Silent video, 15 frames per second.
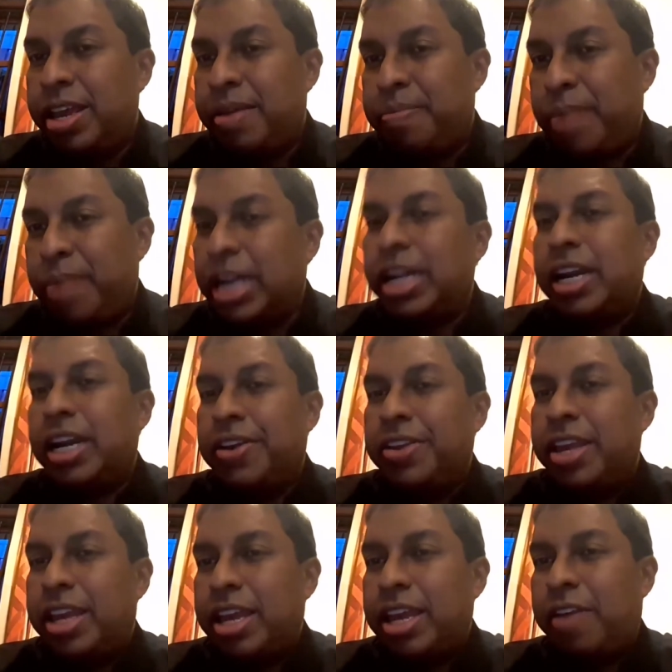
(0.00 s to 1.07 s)
But
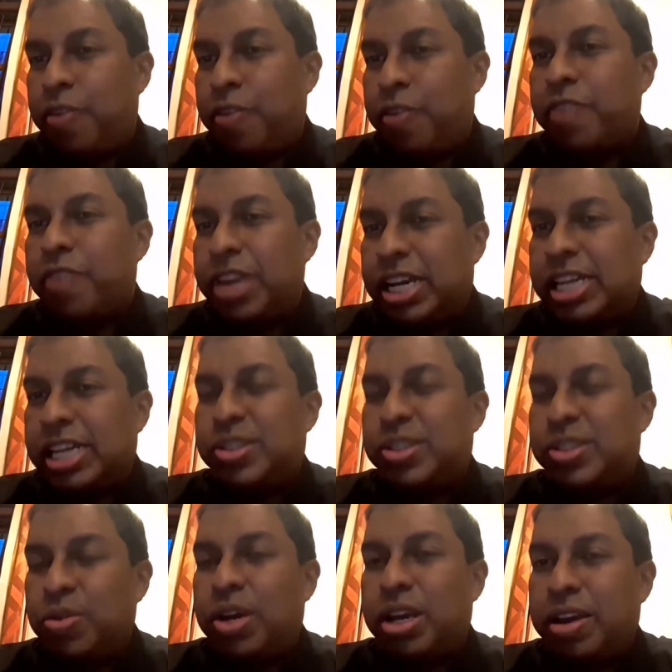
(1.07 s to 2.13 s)
if you are a witness
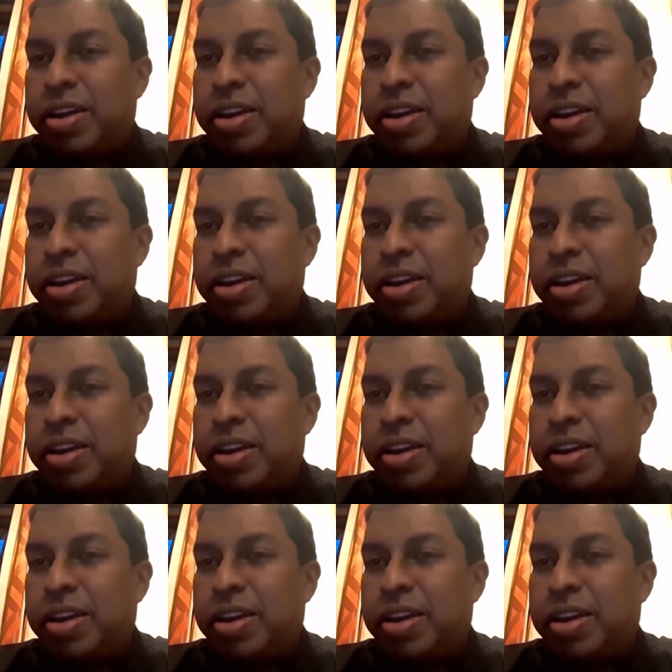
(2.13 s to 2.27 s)
to a